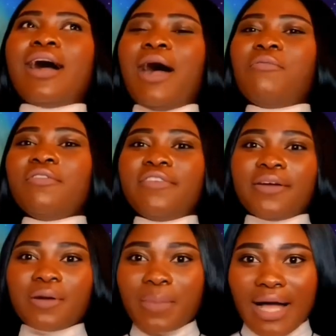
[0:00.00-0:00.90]
I'm a
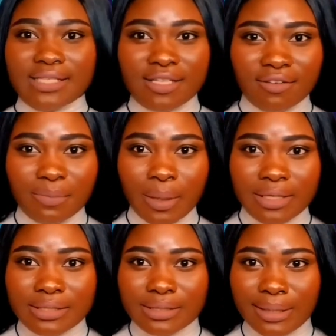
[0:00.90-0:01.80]
very positive
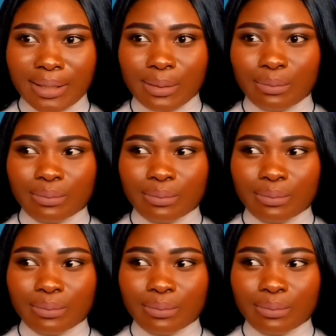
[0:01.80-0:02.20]
person.